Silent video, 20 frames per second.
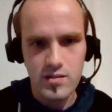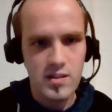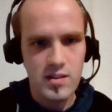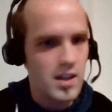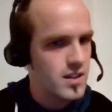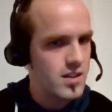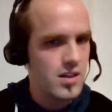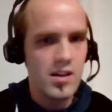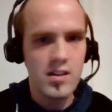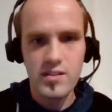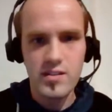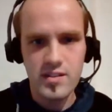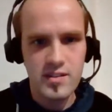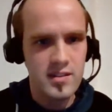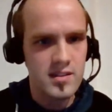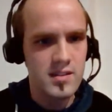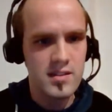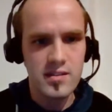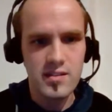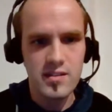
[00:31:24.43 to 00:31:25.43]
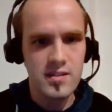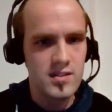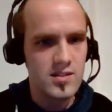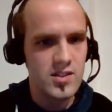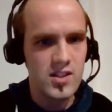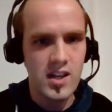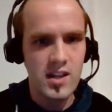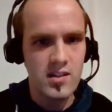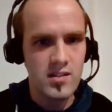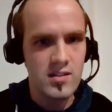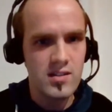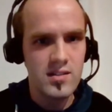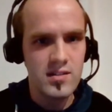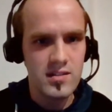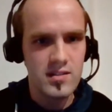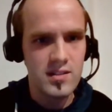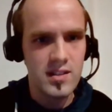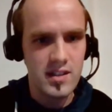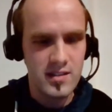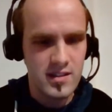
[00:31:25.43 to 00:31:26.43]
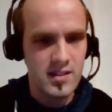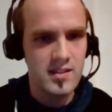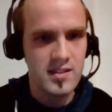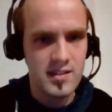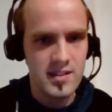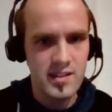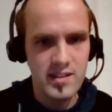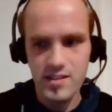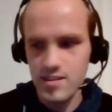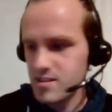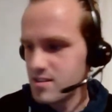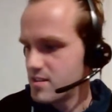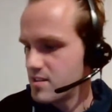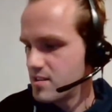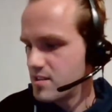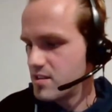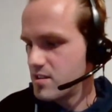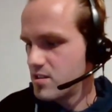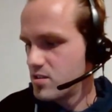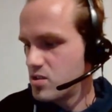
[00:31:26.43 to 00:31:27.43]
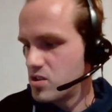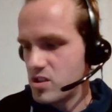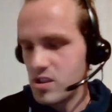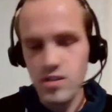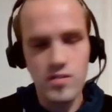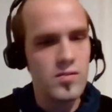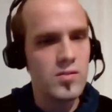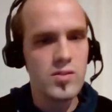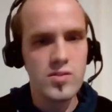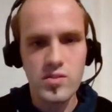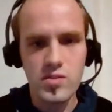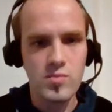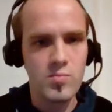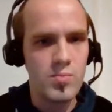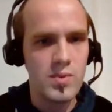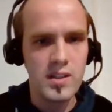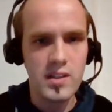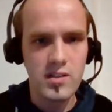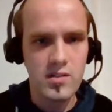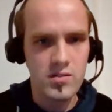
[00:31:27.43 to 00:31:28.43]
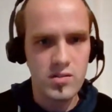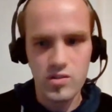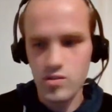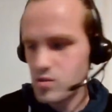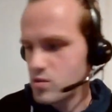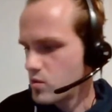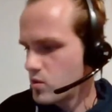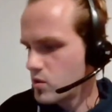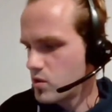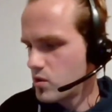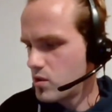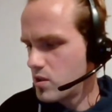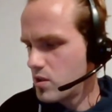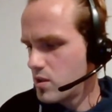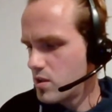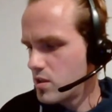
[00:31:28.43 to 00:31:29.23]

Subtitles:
They can't censor this channel, as I said. They've lost complete control.